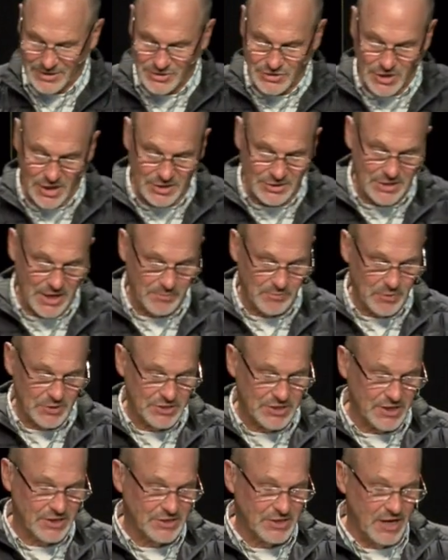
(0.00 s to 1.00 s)
at John chapter
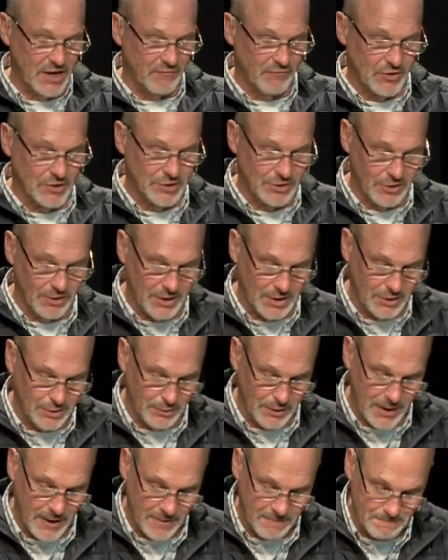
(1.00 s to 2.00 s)
sixteen, verse
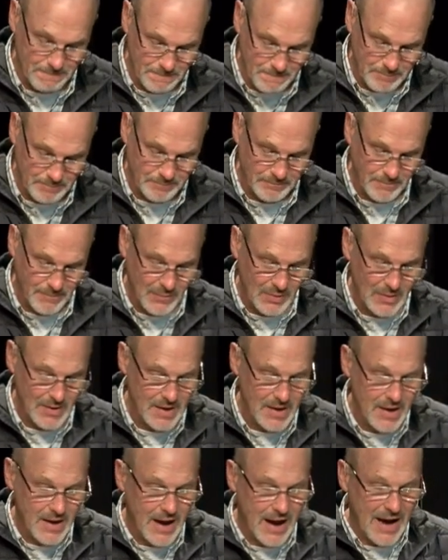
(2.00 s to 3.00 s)
thirty-three.
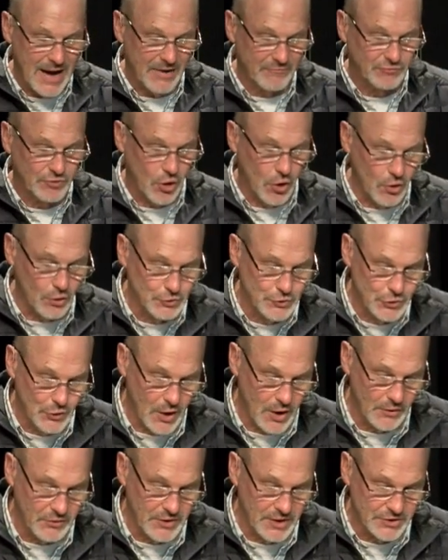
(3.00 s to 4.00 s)
"I have told you
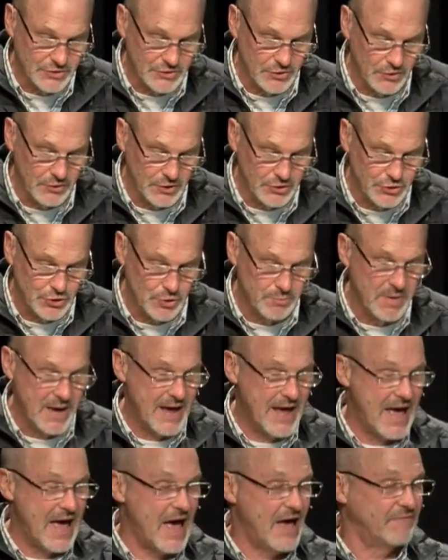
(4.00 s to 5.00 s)
all this so that you
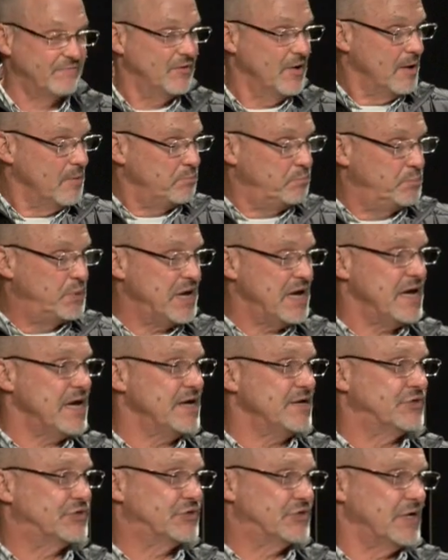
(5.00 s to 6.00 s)
may have
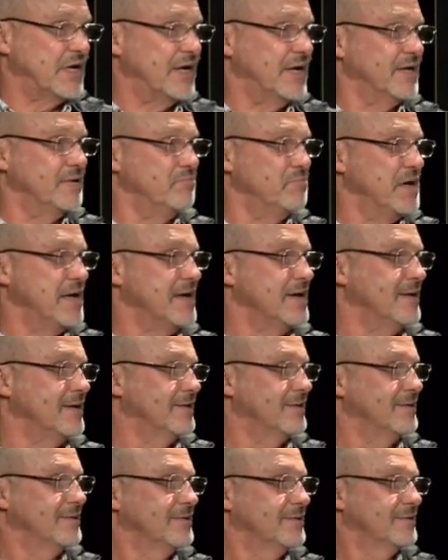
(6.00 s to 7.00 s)
peace in
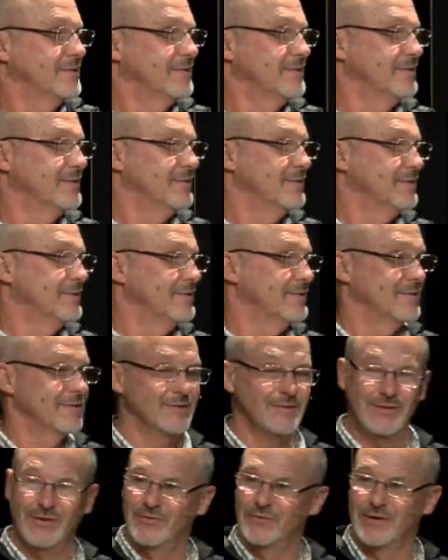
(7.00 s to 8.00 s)
me."
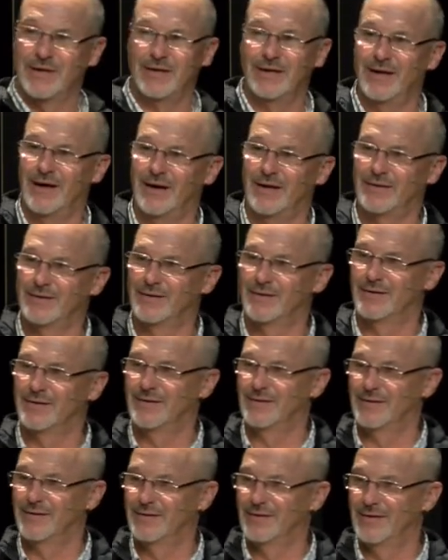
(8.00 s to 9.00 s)
Glory to God. Amen.
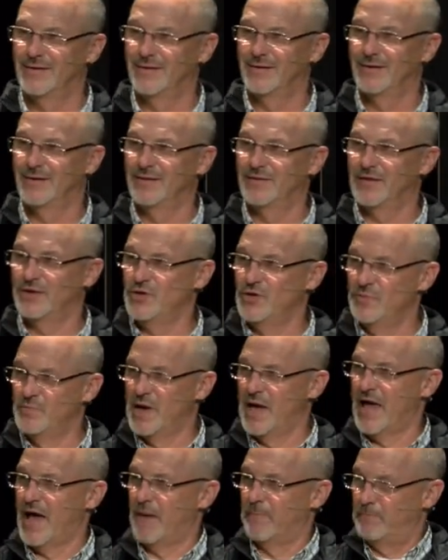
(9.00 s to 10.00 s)
That you
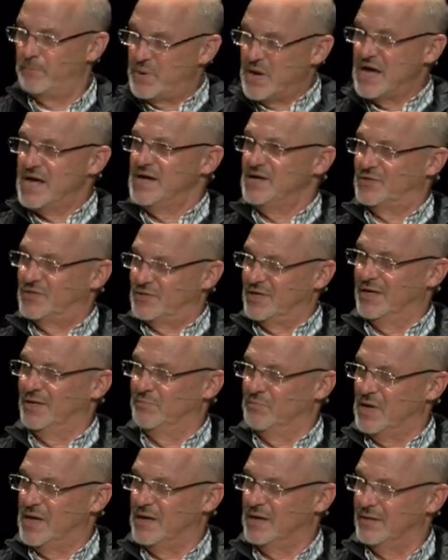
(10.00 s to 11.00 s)
may have peace
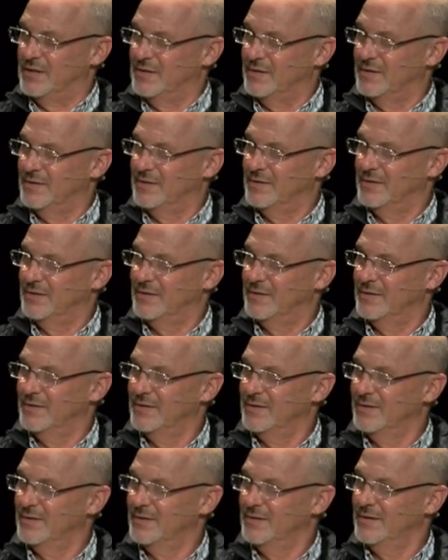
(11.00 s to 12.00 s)
in me.
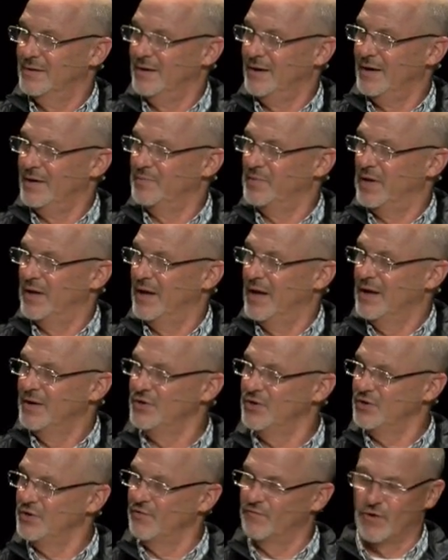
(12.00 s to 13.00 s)
Amen.
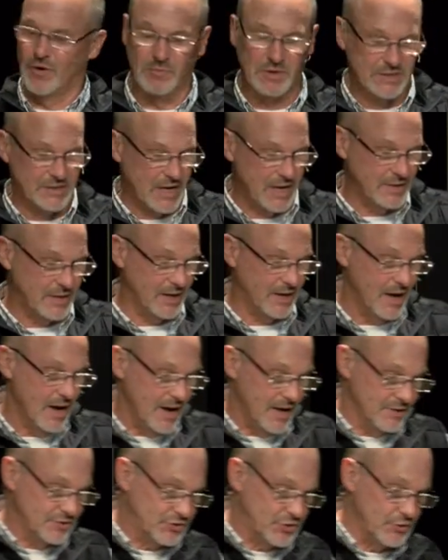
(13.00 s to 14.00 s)
You, you've heard me say that.
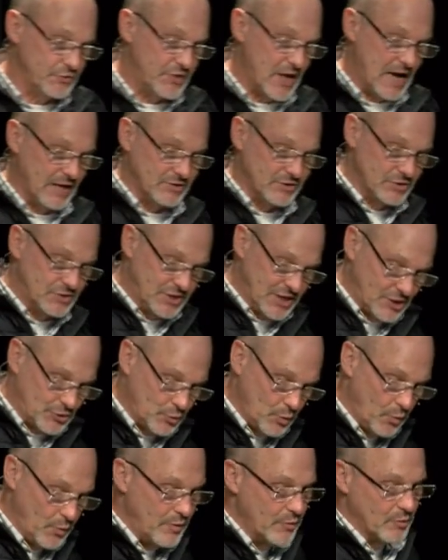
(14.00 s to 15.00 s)
In two thousand
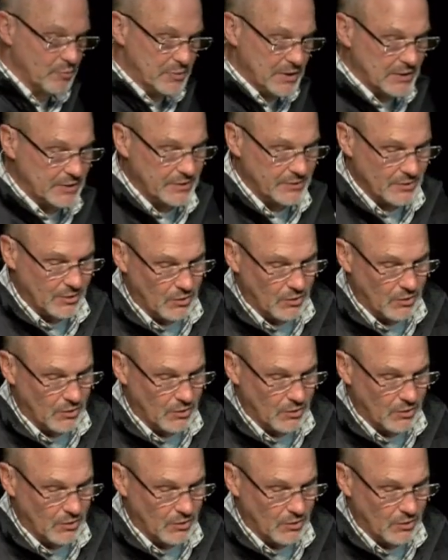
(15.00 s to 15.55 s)
six, when we were building the